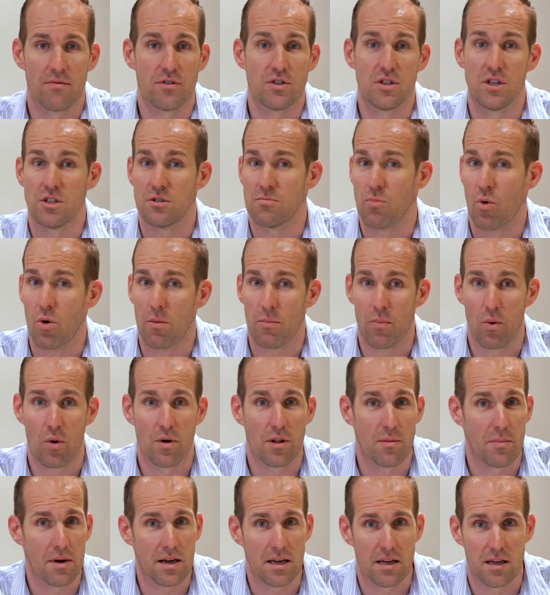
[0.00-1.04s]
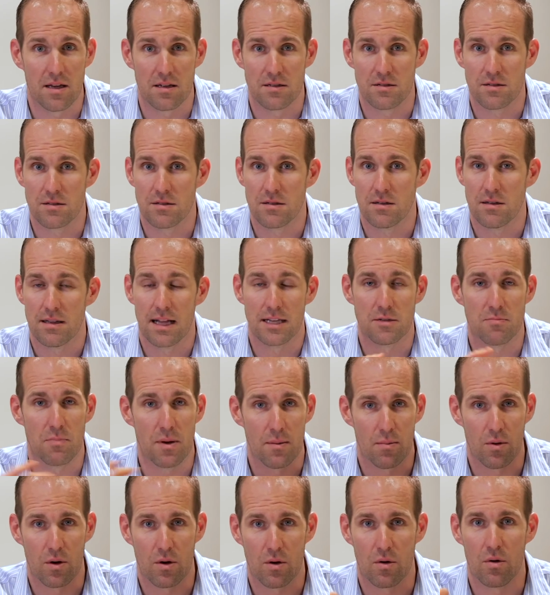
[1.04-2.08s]
She's more important than my kids. That's
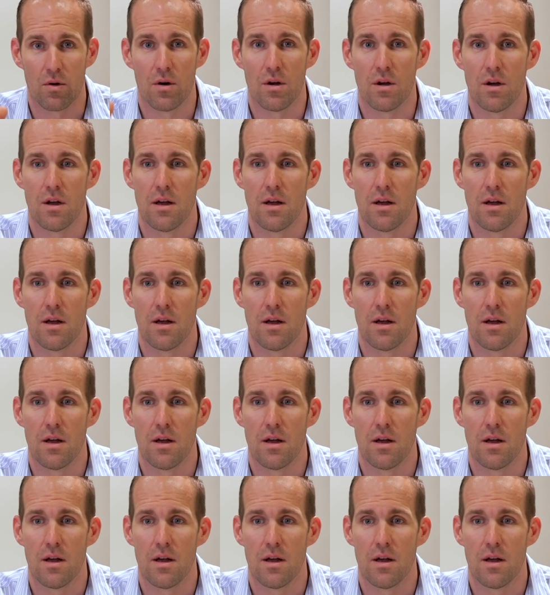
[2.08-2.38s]
biblical.